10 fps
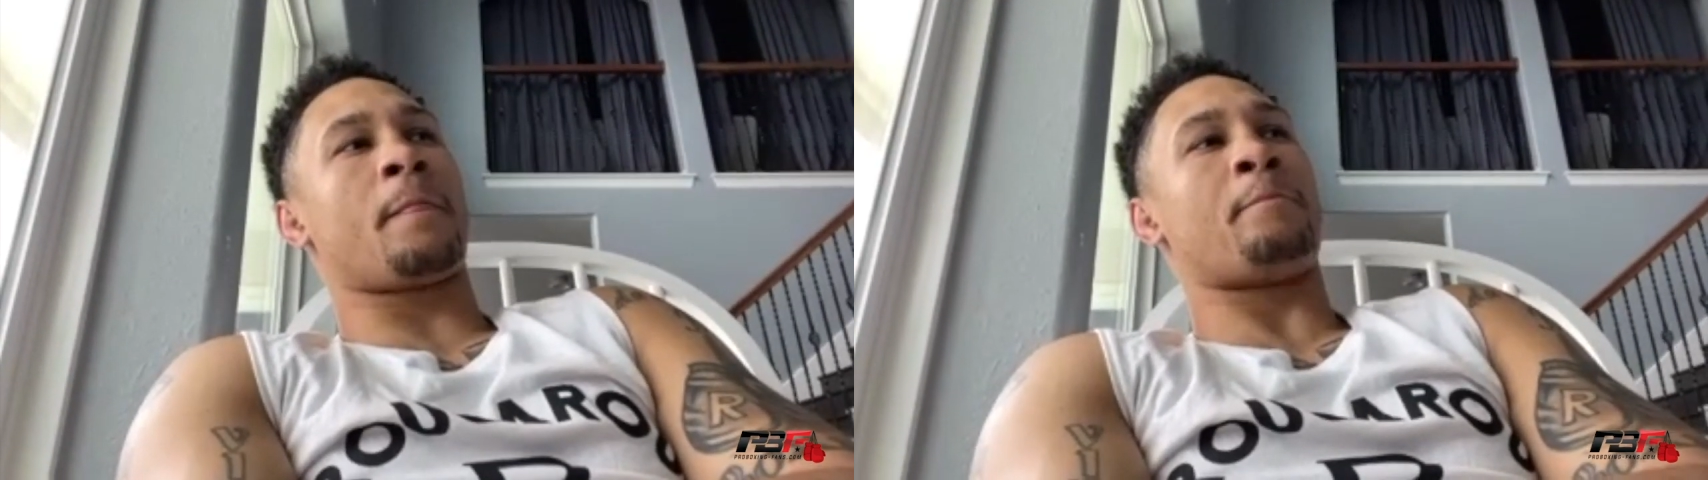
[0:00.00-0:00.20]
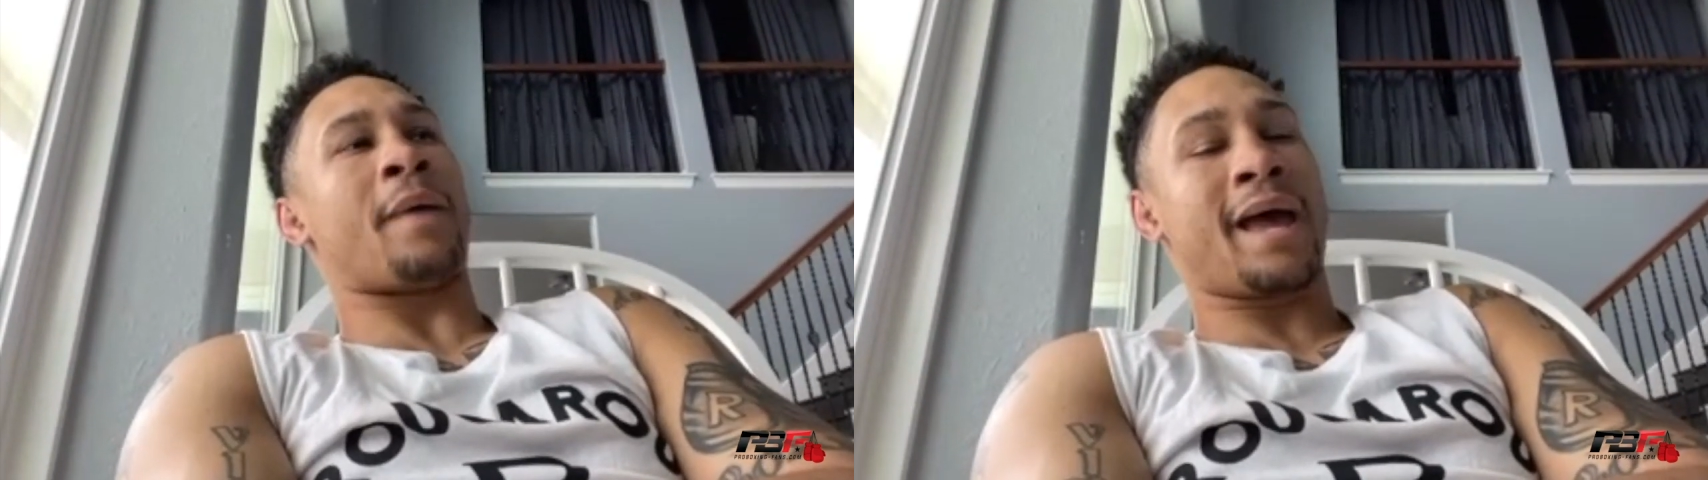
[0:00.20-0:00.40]

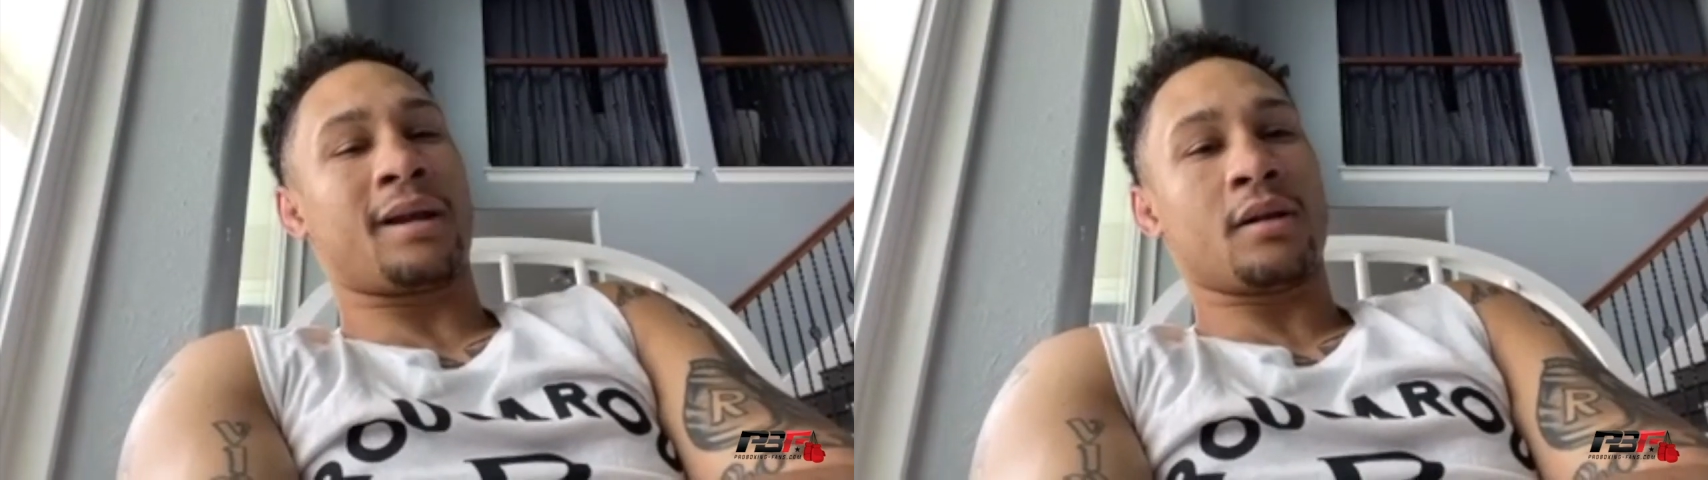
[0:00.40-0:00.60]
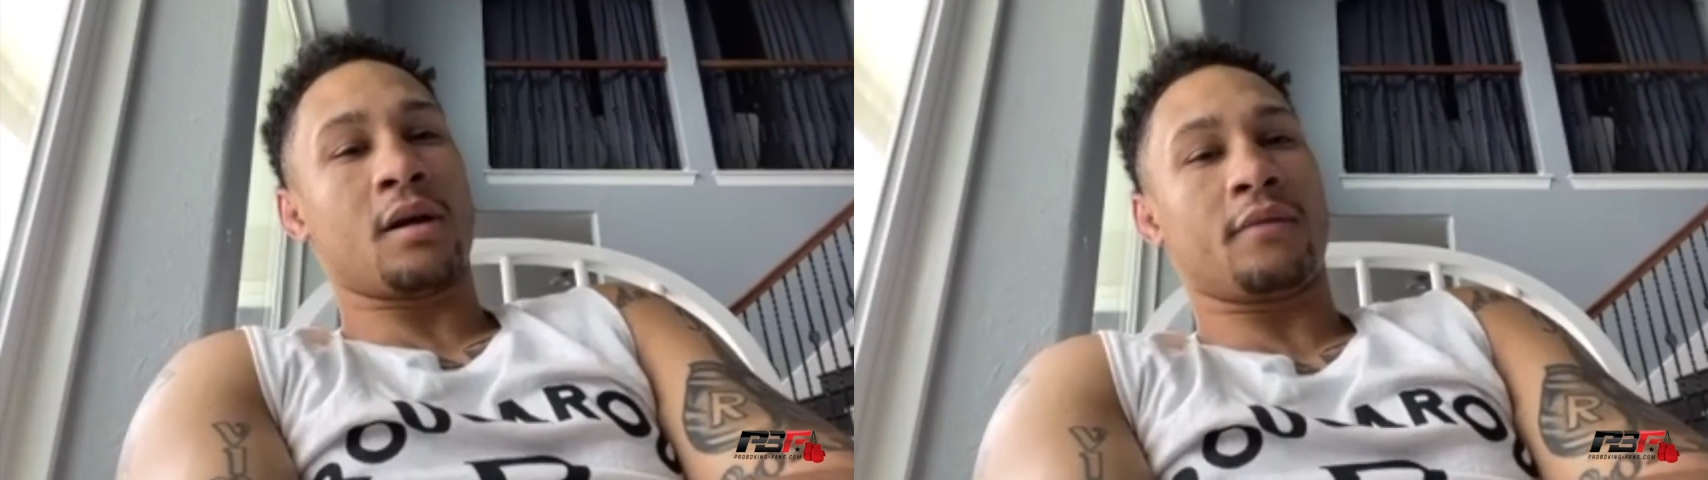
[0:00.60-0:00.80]
bad
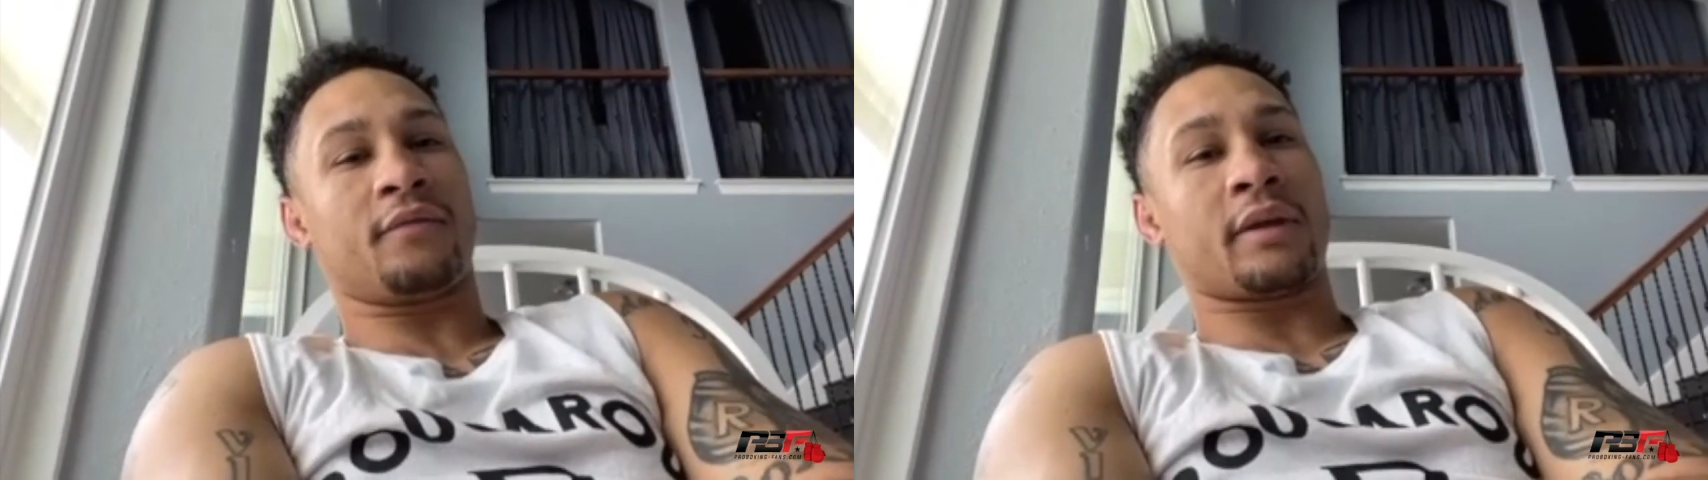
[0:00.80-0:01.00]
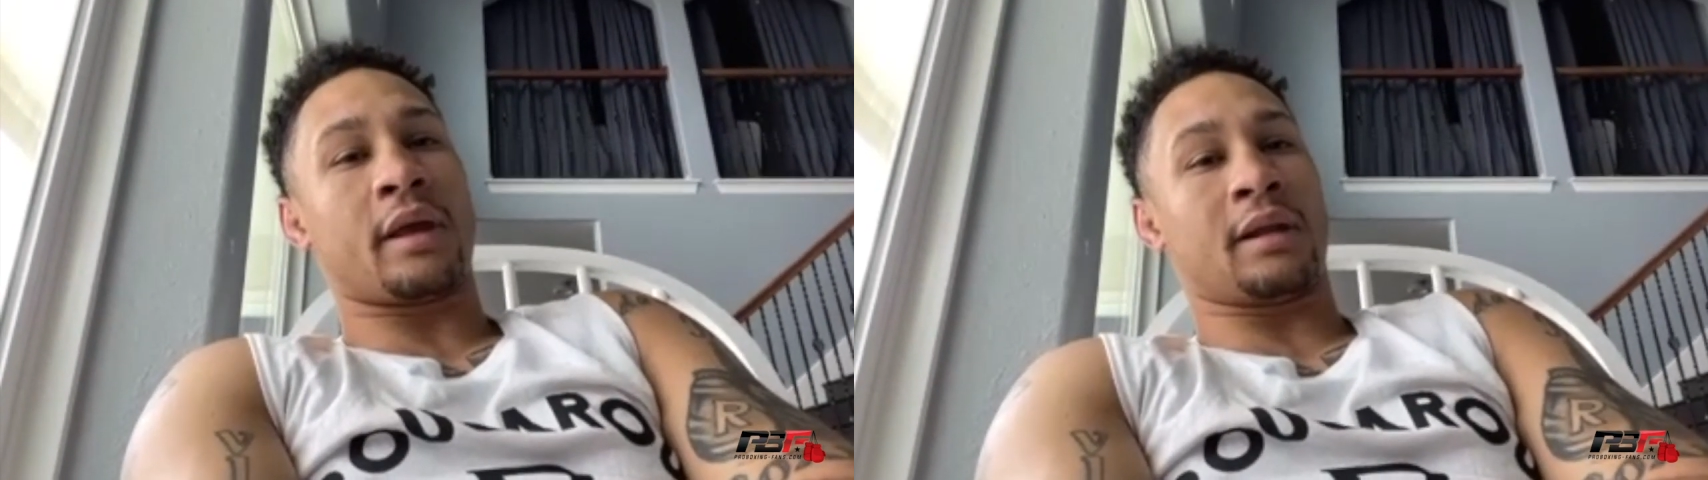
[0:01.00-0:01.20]
enough,
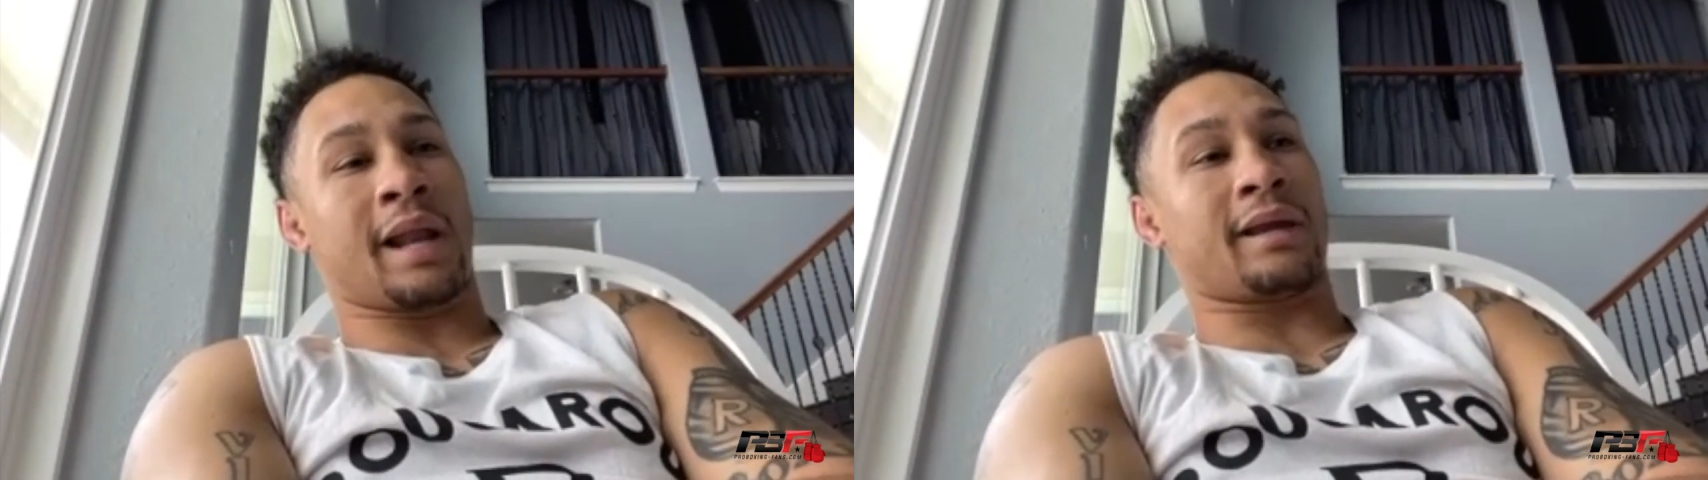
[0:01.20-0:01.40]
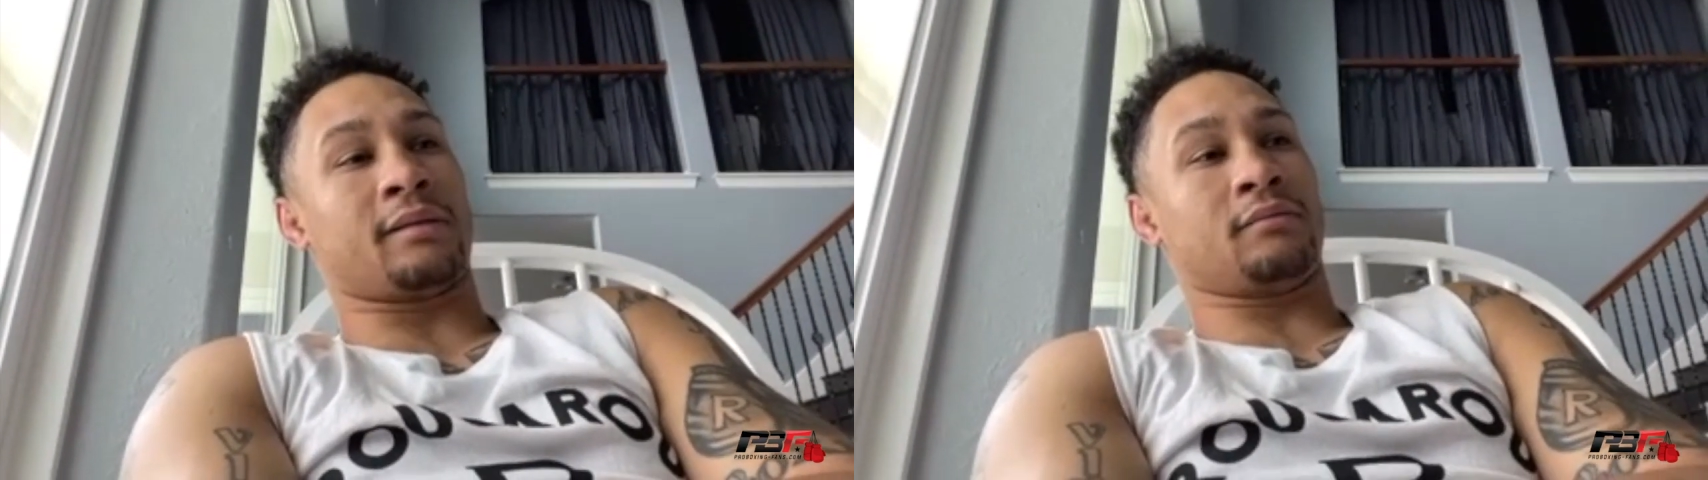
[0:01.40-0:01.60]
it,
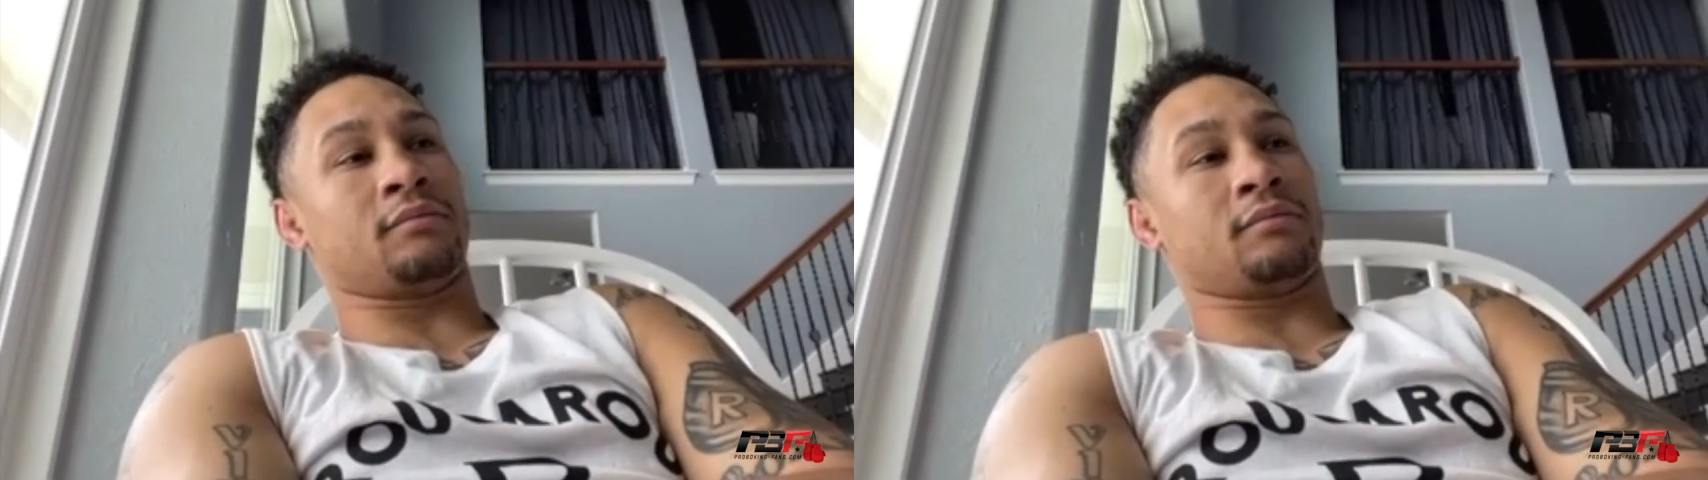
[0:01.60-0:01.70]
like,